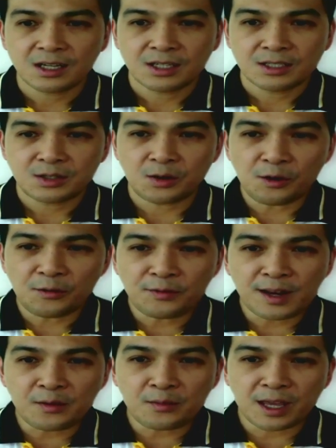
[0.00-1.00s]
So
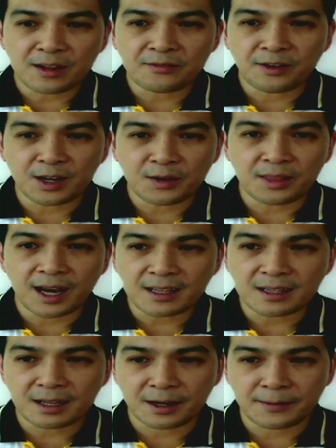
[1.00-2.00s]
hopefully we can follow
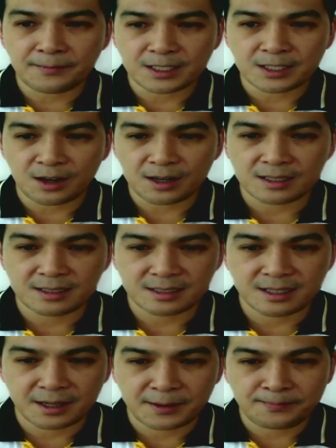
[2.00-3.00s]
that um, as long
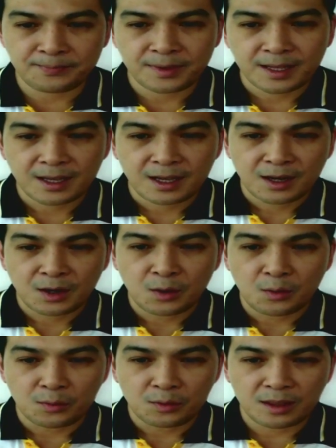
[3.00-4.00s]
as um,
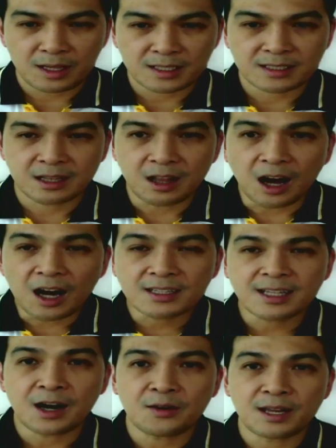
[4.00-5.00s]
this
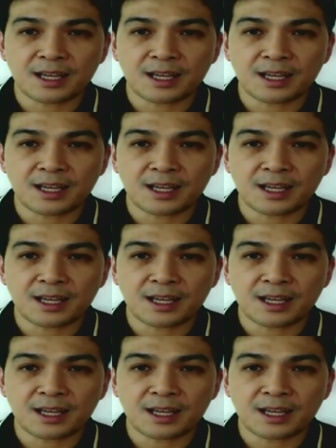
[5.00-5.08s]
lockdown